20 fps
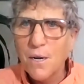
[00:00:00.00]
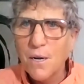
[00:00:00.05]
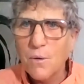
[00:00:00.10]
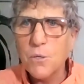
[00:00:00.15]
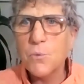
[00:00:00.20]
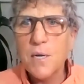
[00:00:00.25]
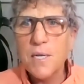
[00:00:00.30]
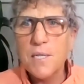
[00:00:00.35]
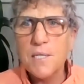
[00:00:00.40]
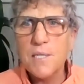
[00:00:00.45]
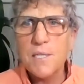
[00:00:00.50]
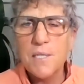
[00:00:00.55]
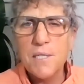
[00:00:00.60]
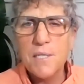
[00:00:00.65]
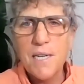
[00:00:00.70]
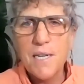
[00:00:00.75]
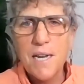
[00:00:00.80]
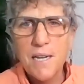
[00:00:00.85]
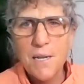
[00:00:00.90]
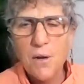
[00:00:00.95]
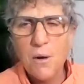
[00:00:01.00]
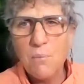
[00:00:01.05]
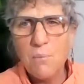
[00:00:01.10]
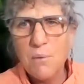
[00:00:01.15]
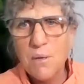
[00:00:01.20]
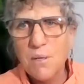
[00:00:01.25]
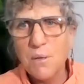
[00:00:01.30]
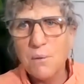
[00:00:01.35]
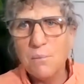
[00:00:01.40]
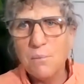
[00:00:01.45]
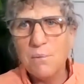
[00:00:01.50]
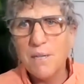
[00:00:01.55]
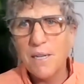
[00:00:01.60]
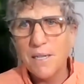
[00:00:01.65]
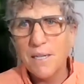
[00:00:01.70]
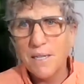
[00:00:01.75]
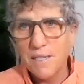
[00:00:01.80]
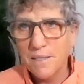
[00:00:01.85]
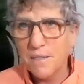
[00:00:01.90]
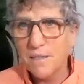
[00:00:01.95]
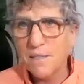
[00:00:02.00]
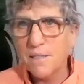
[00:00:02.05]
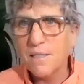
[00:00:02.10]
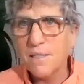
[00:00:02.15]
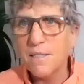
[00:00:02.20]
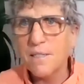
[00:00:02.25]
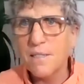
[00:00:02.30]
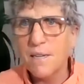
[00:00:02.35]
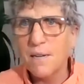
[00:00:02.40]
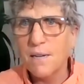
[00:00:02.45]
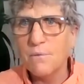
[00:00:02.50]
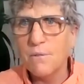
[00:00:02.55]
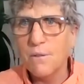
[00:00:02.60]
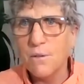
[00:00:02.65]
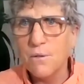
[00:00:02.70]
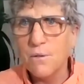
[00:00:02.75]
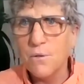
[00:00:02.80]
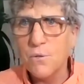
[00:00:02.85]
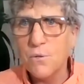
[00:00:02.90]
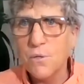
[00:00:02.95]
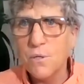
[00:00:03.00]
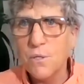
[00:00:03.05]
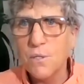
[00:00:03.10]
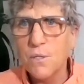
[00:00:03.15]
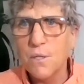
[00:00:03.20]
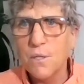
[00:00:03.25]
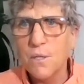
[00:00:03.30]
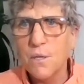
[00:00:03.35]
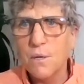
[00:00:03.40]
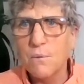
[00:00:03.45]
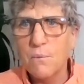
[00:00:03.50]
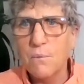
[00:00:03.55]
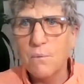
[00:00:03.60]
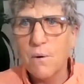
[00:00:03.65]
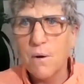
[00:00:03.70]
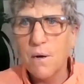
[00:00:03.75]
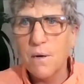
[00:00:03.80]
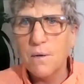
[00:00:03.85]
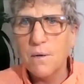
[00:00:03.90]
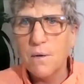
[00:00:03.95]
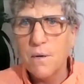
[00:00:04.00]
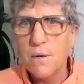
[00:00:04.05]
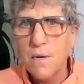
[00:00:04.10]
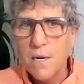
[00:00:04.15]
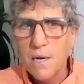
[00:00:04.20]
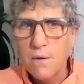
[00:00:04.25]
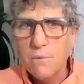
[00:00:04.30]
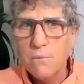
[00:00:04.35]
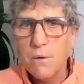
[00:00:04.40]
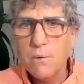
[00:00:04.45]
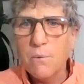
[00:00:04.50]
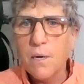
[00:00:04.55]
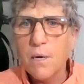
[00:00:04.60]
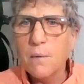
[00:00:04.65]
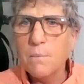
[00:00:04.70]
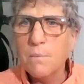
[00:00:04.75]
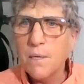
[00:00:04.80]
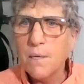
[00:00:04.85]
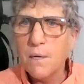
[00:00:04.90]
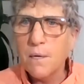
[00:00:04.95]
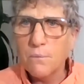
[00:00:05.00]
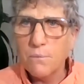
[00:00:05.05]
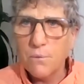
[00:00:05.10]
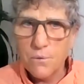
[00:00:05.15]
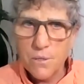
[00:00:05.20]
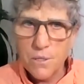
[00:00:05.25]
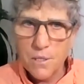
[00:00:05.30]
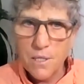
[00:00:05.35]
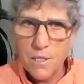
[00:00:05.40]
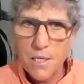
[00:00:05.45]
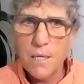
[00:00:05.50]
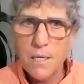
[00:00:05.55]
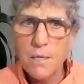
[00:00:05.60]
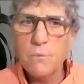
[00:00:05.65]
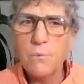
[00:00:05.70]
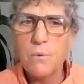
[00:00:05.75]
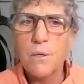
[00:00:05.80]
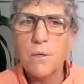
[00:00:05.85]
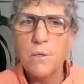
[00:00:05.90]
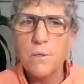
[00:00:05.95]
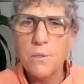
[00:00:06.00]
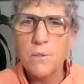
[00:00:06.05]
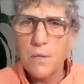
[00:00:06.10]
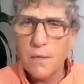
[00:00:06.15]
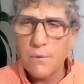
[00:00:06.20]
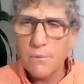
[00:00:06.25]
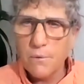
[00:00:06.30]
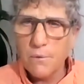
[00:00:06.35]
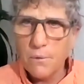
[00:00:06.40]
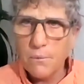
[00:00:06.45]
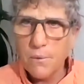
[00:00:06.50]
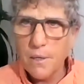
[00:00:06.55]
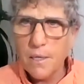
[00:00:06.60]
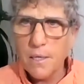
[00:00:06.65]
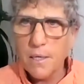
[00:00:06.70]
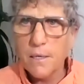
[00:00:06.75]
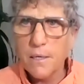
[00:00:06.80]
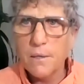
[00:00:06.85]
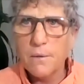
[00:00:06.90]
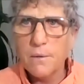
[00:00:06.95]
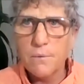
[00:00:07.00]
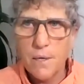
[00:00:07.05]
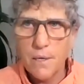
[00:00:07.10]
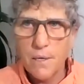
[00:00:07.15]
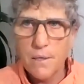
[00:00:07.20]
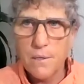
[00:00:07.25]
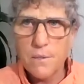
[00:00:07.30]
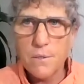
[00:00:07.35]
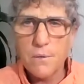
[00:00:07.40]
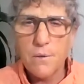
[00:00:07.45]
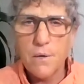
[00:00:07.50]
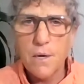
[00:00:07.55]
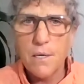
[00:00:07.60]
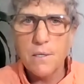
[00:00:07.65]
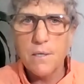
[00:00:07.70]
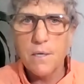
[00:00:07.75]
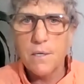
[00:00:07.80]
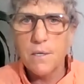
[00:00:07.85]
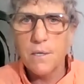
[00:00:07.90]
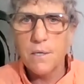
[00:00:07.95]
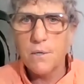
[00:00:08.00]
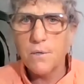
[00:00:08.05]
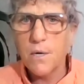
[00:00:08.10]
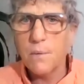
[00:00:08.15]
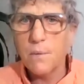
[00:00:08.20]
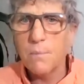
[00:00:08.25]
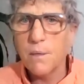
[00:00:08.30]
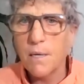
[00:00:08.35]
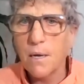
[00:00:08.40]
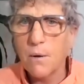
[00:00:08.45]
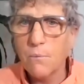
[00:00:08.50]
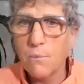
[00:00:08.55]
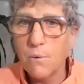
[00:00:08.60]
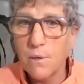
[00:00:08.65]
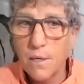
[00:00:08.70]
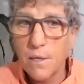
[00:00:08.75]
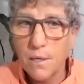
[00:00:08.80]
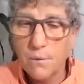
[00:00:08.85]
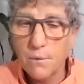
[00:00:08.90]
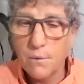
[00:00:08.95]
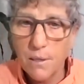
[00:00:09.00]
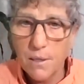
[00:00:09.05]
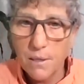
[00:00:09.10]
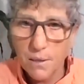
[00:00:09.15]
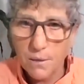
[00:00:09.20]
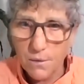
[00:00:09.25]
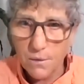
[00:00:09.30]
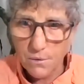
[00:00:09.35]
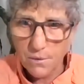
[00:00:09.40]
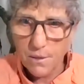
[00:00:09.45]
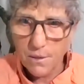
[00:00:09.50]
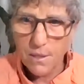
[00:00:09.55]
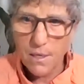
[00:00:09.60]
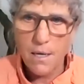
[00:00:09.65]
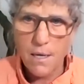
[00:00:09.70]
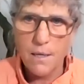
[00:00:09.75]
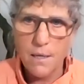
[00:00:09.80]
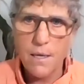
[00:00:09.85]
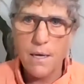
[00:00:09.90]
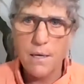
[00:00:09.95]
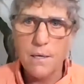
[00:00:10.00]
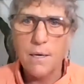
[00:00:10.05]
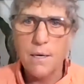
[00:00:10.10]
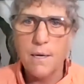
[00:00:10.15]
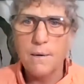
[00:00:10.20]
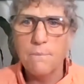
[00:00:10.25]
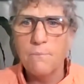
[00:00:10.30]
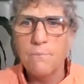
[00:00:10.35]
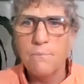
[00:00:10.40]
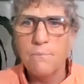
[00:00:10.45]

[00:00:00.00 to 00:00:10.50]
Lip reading: Once or twice is not helping your plant get to this level of nutrition that we want. We want to be in a routine. We're going to do it every week, right? So I tend to try to pick out one day of the week and do it on that day.